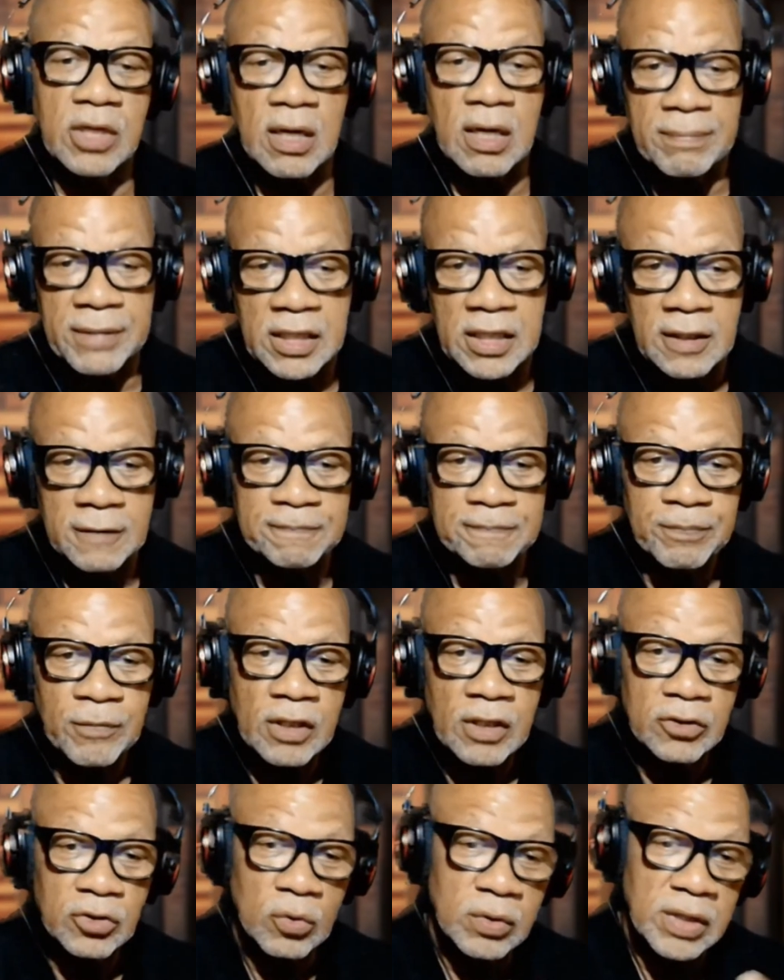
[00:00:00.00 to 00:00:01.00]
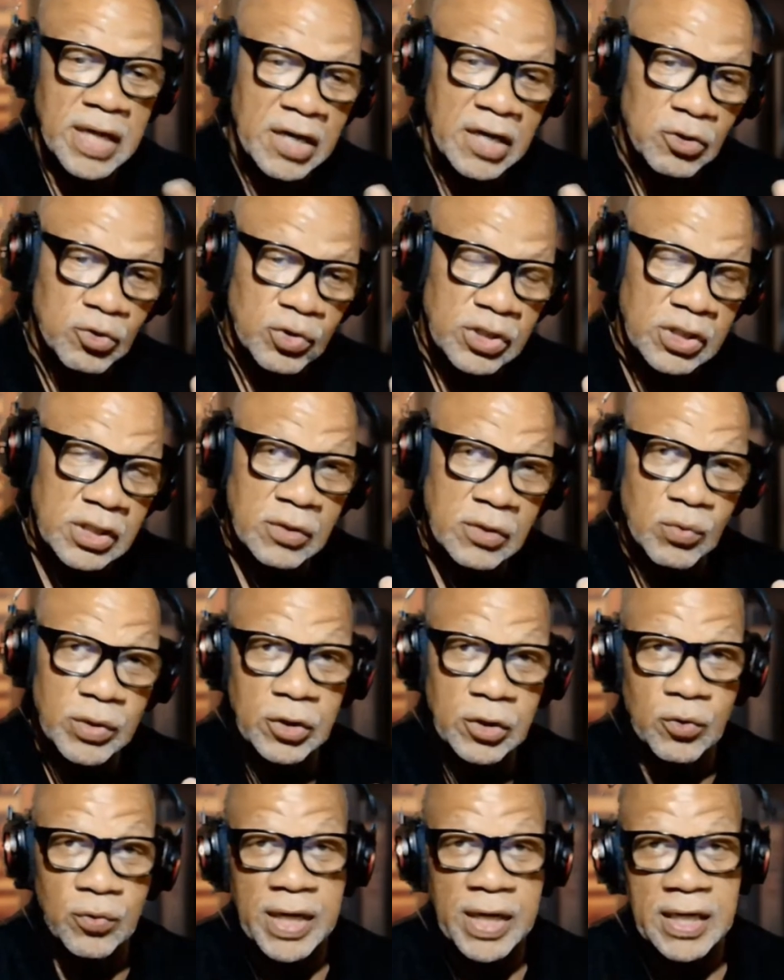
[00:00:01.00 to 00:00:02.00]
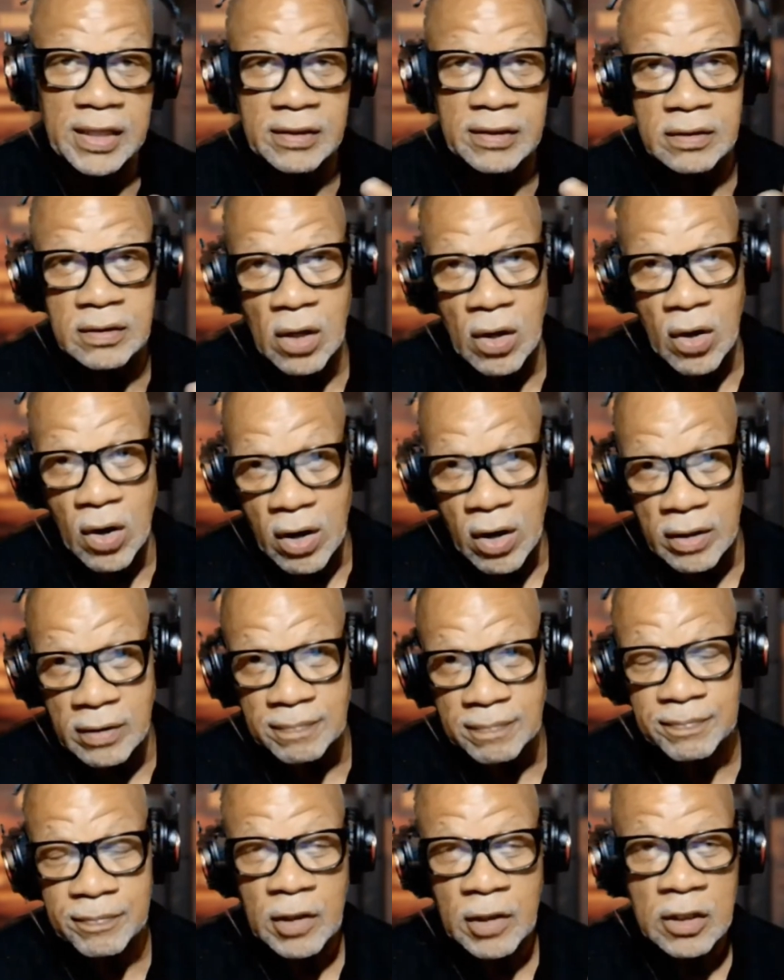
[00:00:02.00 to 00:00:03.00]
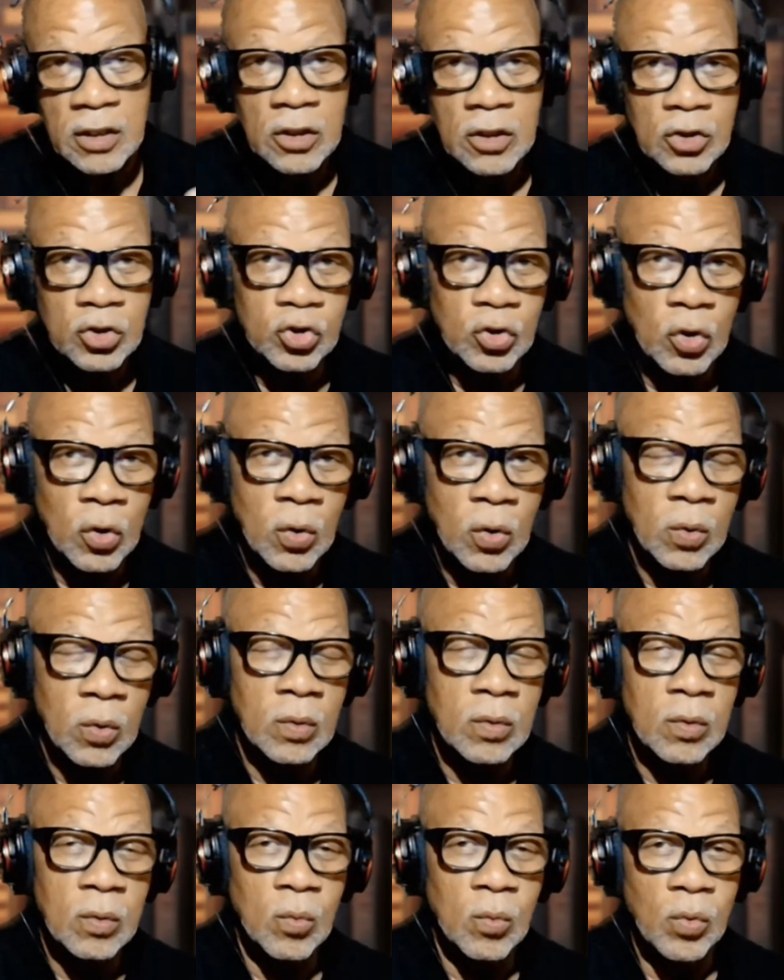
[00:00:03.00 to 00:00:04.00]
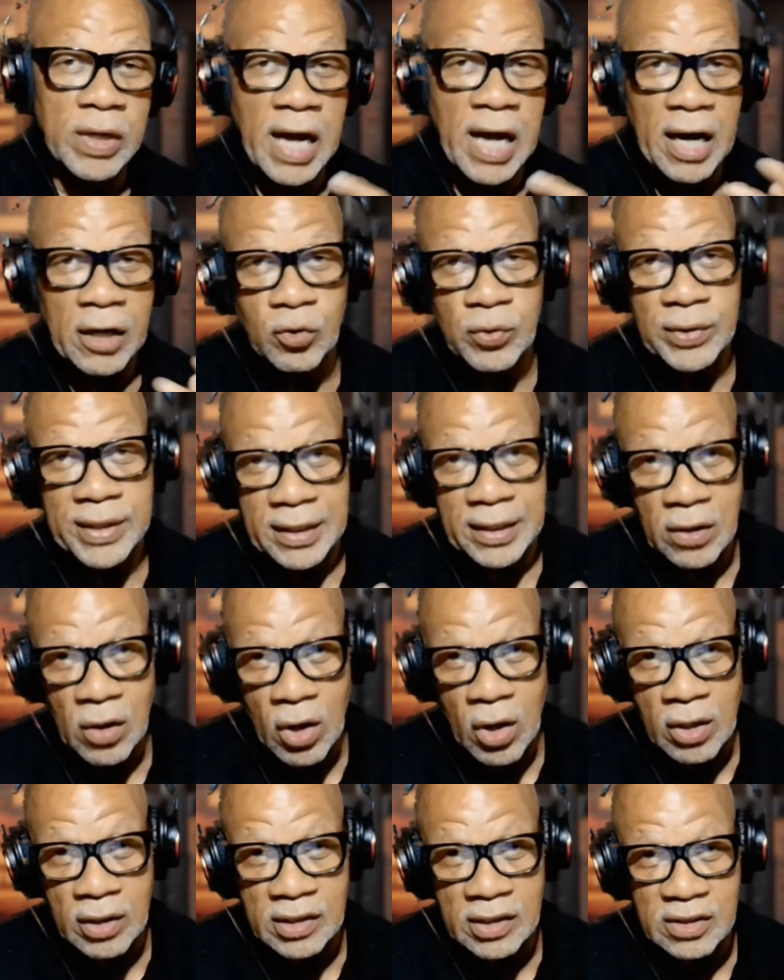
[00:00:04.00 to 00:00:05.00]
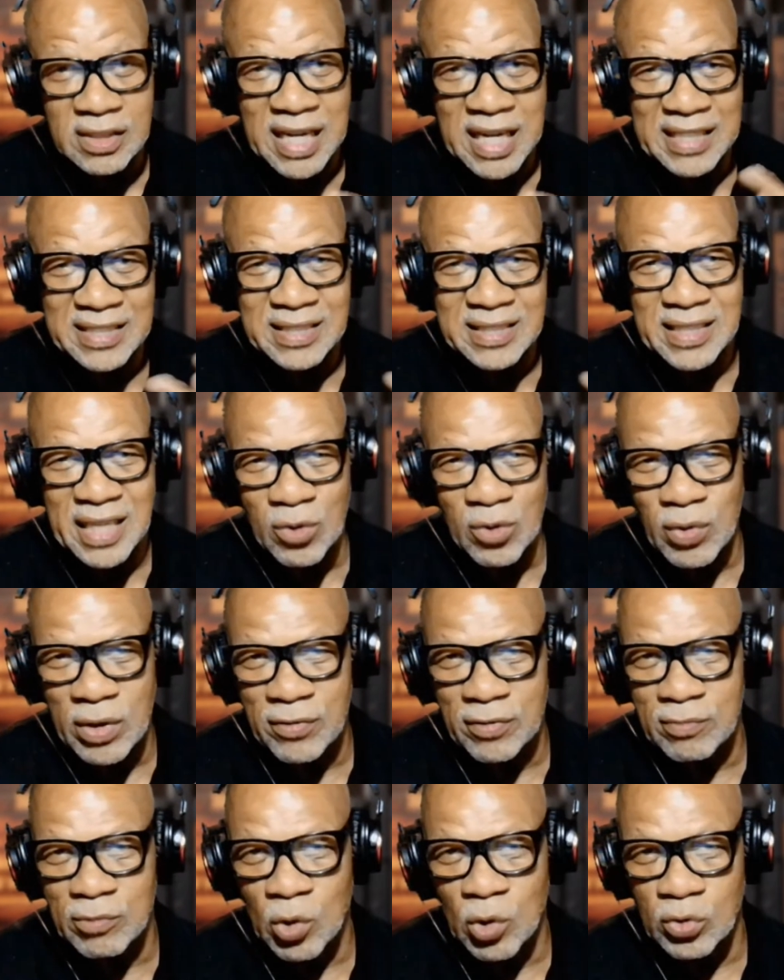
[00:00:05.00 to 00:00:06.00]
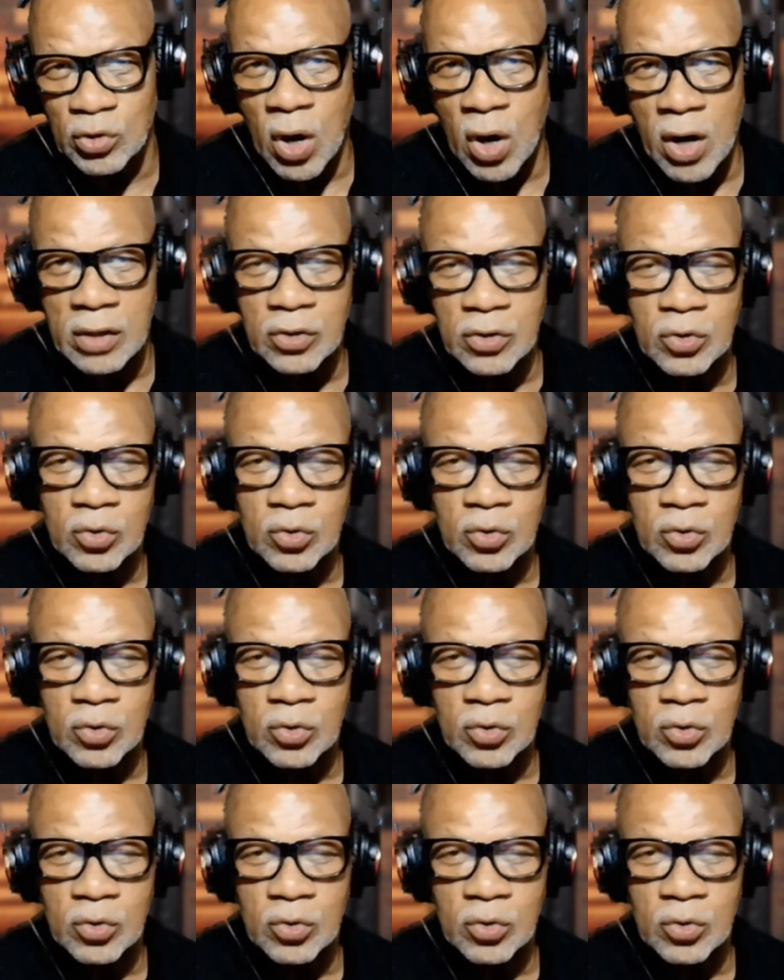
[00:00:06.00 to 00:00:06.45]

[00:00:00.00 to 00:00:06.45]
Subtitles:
in. So now you see we creating art. So when I create art, it's not to take away from those artists who